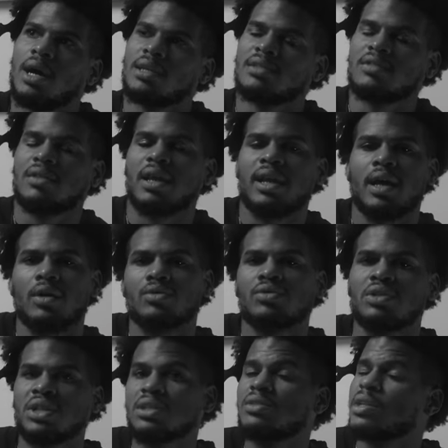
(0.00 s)
I just like how
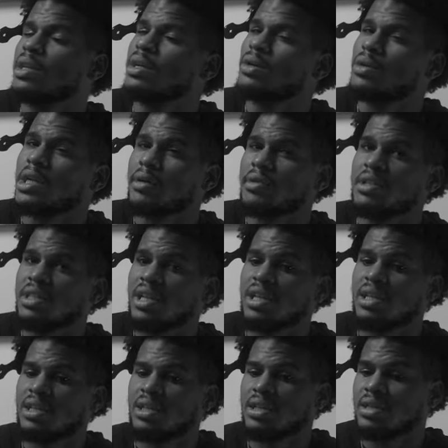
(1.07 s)
detailed
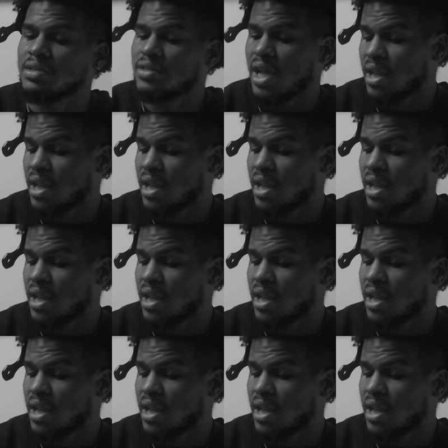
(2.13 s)
everything is.